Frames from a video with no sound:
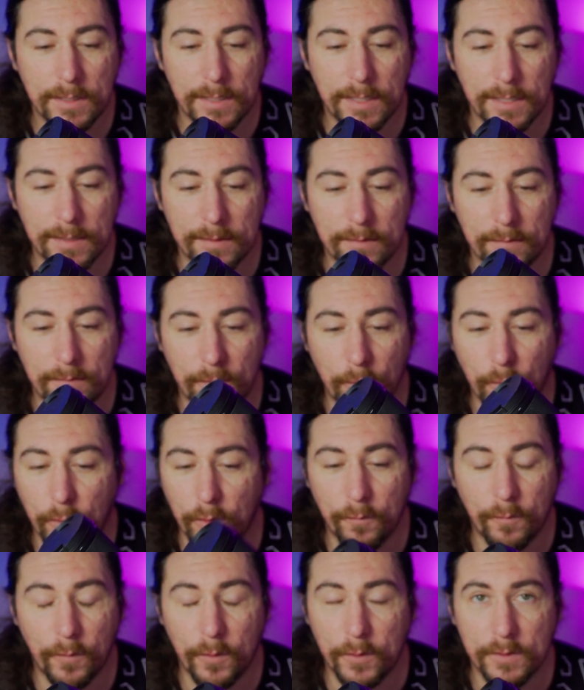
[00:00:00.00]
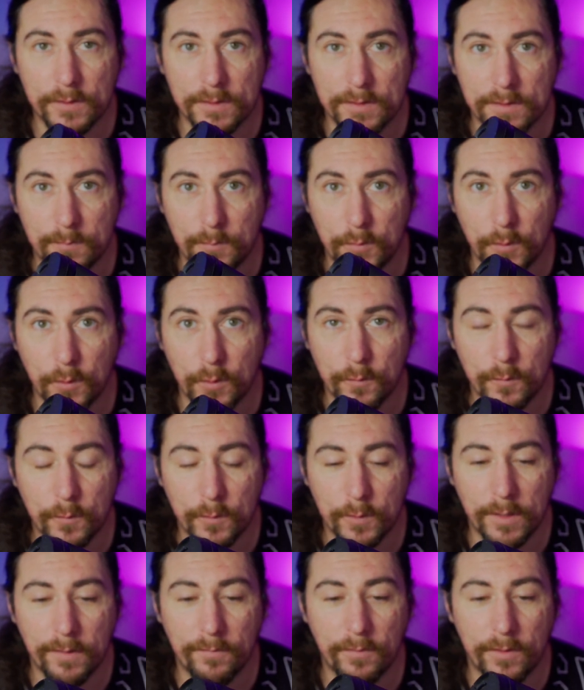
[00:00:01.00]
and the autofocus is
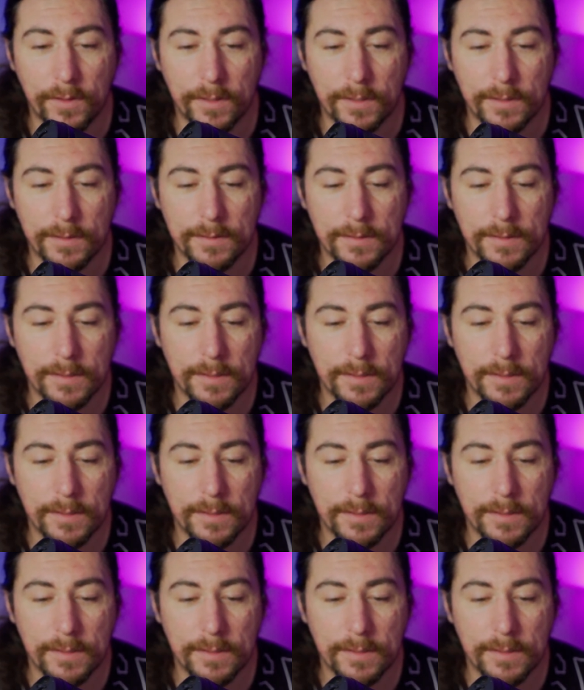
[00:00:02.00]
beautiful and everything,